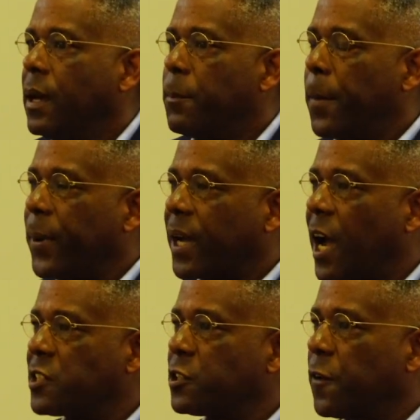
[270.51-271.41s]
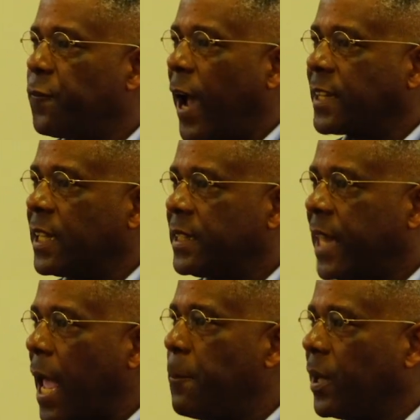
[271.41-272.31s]
But because of the fact that
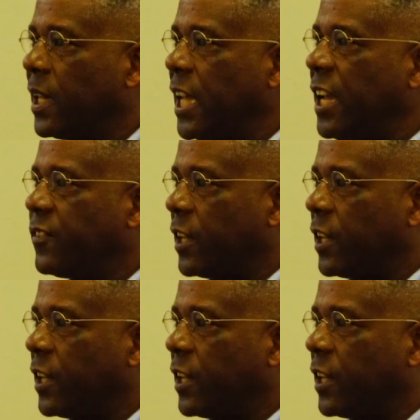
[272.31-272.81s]
they believed